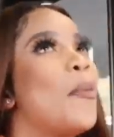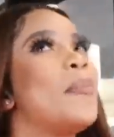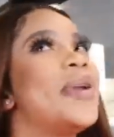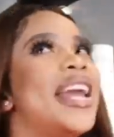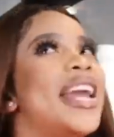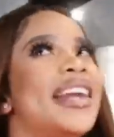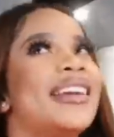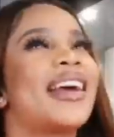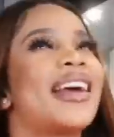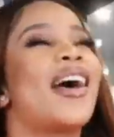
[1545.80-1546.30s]

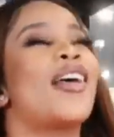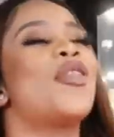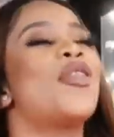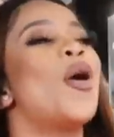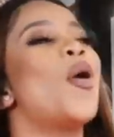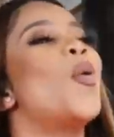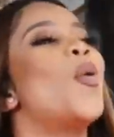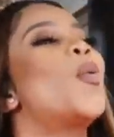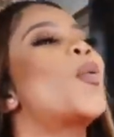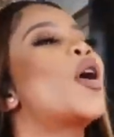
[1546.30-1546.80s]
mean
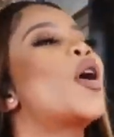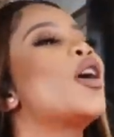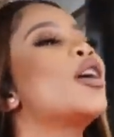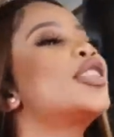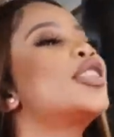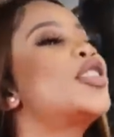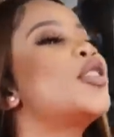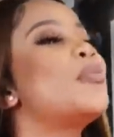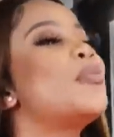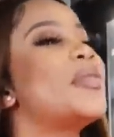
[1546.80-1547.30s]
the
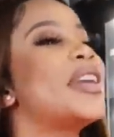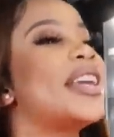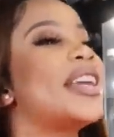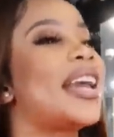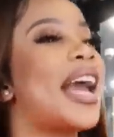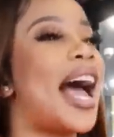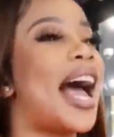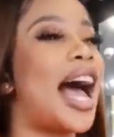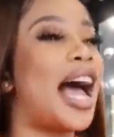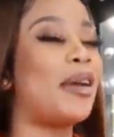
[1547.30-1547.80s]
world to
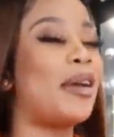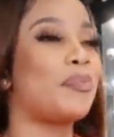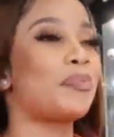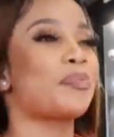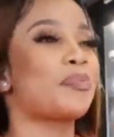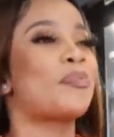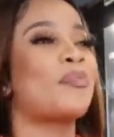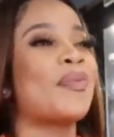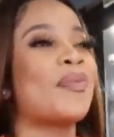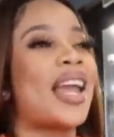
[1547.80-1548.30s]
me. Um,
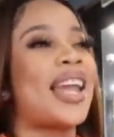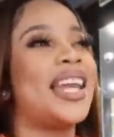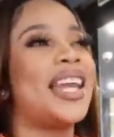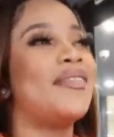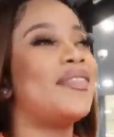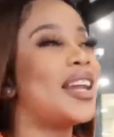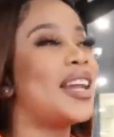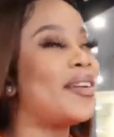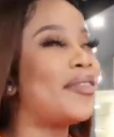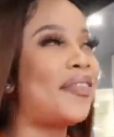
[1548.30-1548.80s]

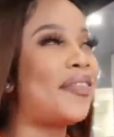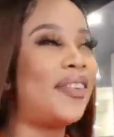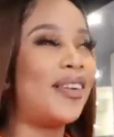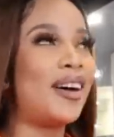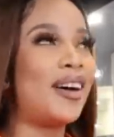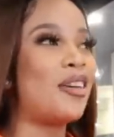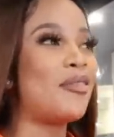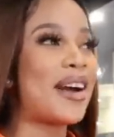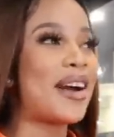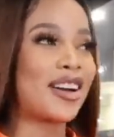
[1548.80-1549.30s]
even if,
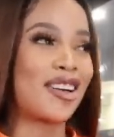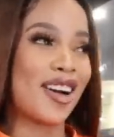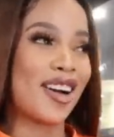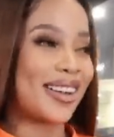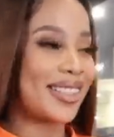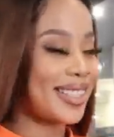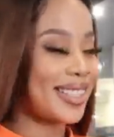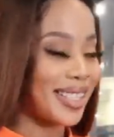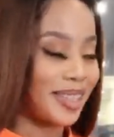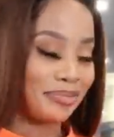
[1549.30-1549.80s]
oh my
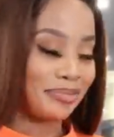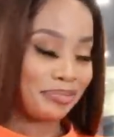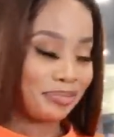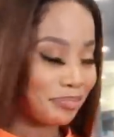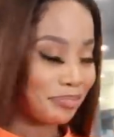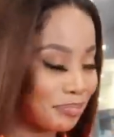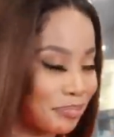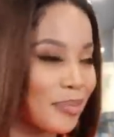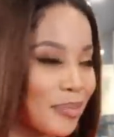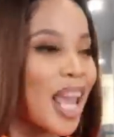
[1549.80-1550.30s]
gosh,
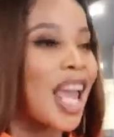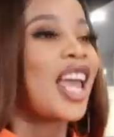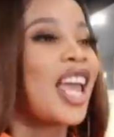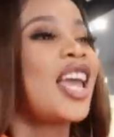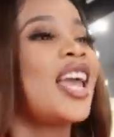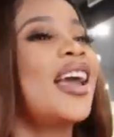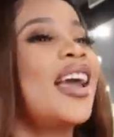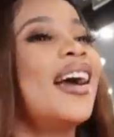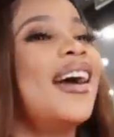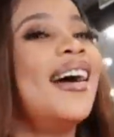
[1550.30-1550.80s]
don't
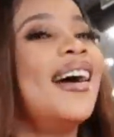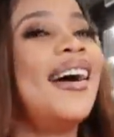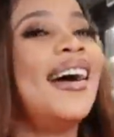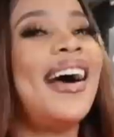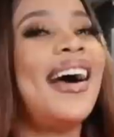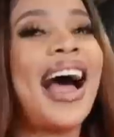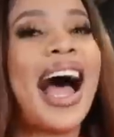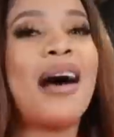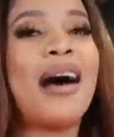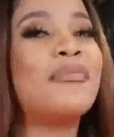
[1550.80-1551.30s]
cry, don't
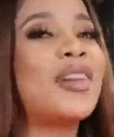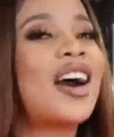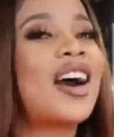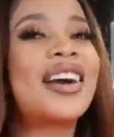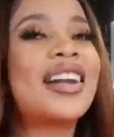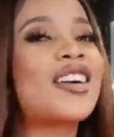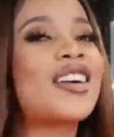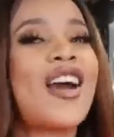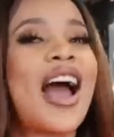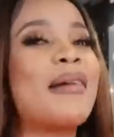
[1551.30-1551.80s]
cry. I'm not
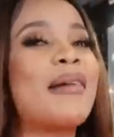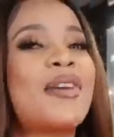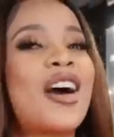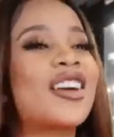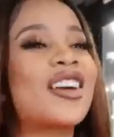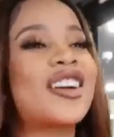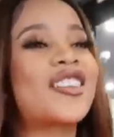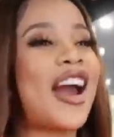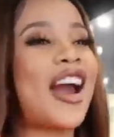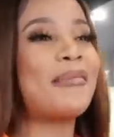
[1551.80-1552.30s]
gonna cry, I'm
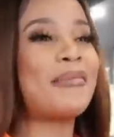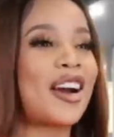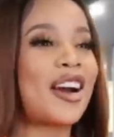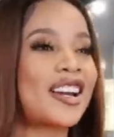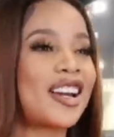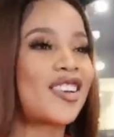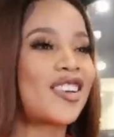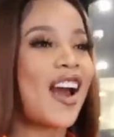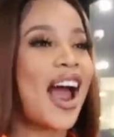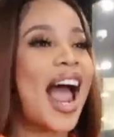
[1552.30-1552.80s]
not gonna cry, I'm
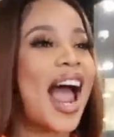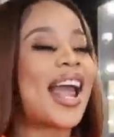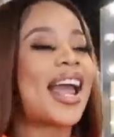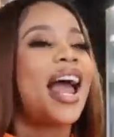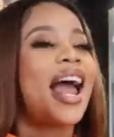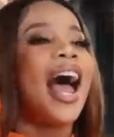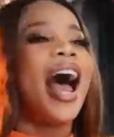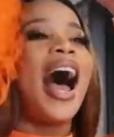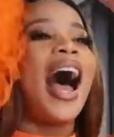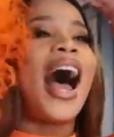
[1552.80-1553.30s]
not gonna cry.
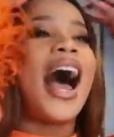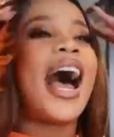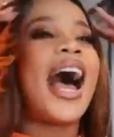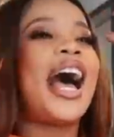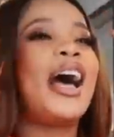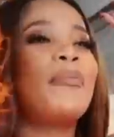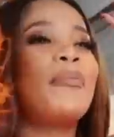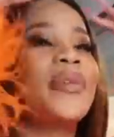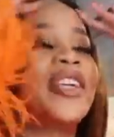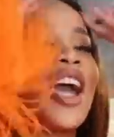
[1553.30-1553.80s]

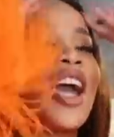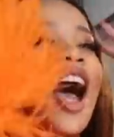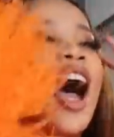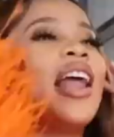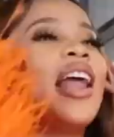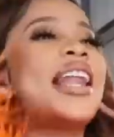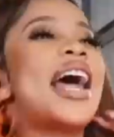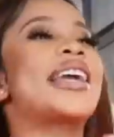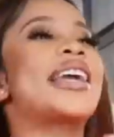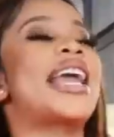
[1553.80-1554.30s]
Um,
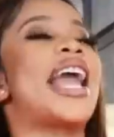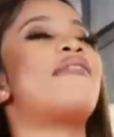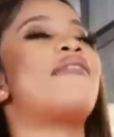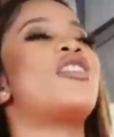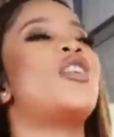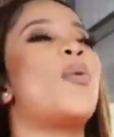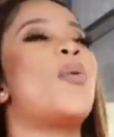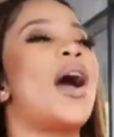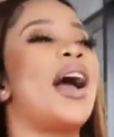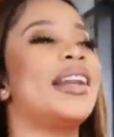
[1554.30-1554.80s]
yeah, like
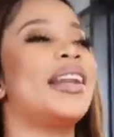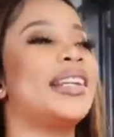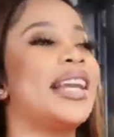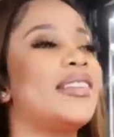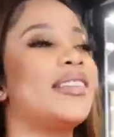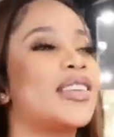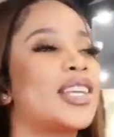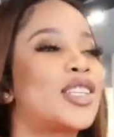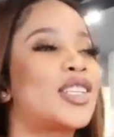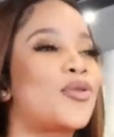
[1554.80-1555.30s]
everyone
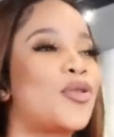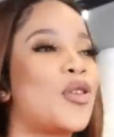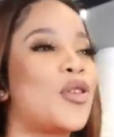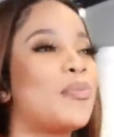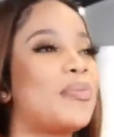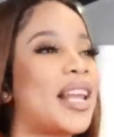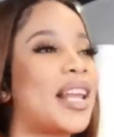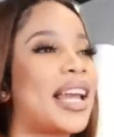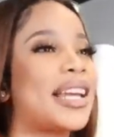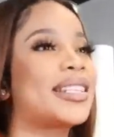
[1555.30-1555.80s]
in this
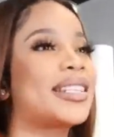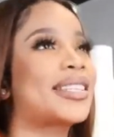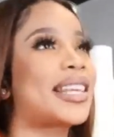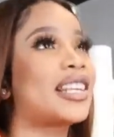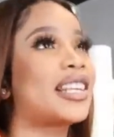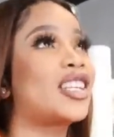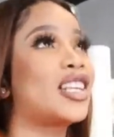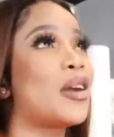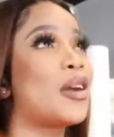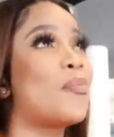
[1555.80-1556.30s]
room plays
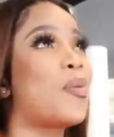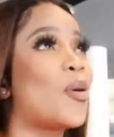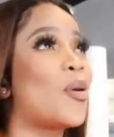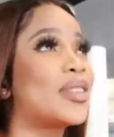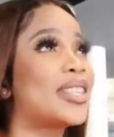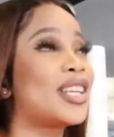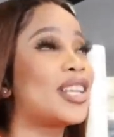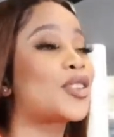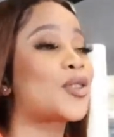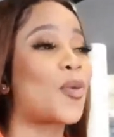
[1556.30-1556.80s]
such an
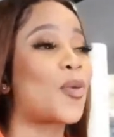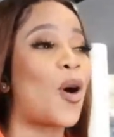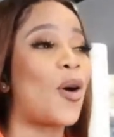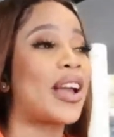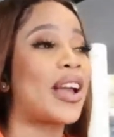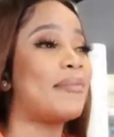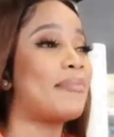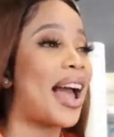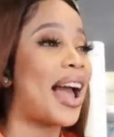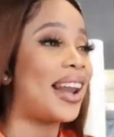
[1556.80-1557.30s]
important role
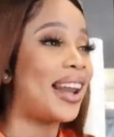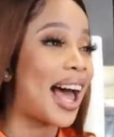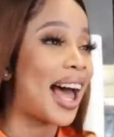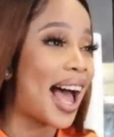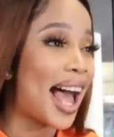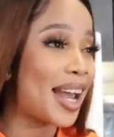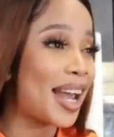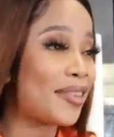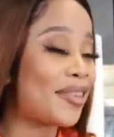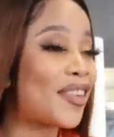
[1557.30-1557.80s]
in my
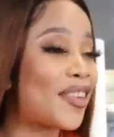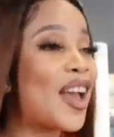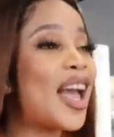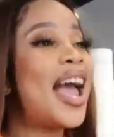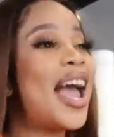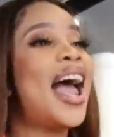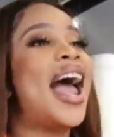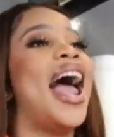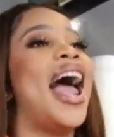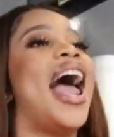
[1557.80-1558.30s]
life.
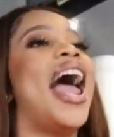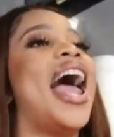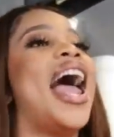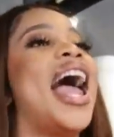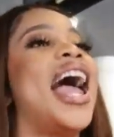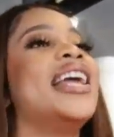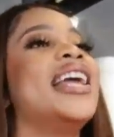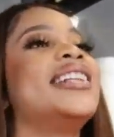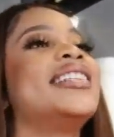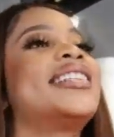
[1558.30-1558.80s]
Mm.
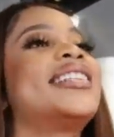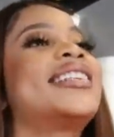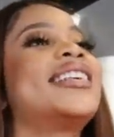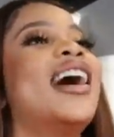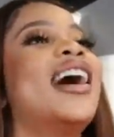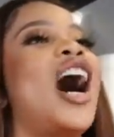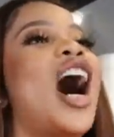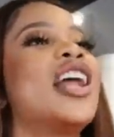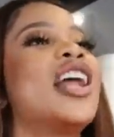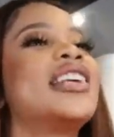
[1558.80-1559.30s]

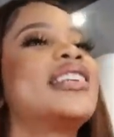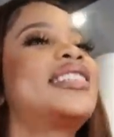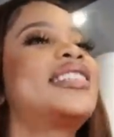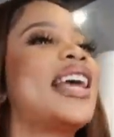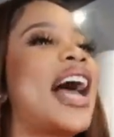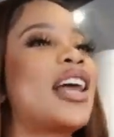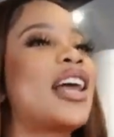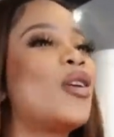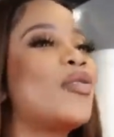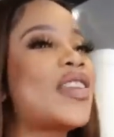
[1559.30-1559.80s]
And
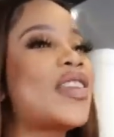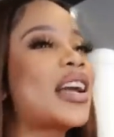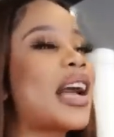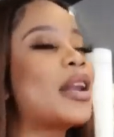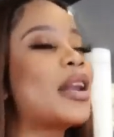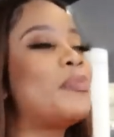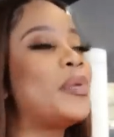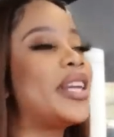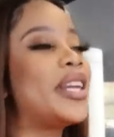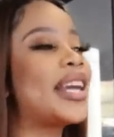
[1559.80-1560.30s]
honestly, I don't think
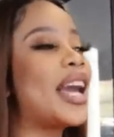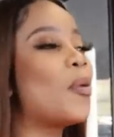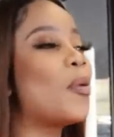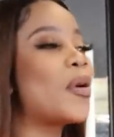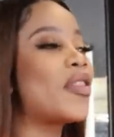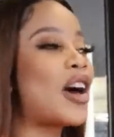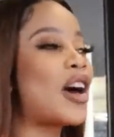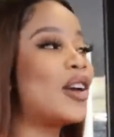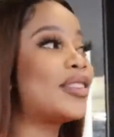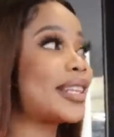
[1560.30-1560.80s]
I'd be here
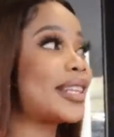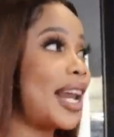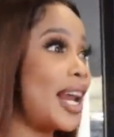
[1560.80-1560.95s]
without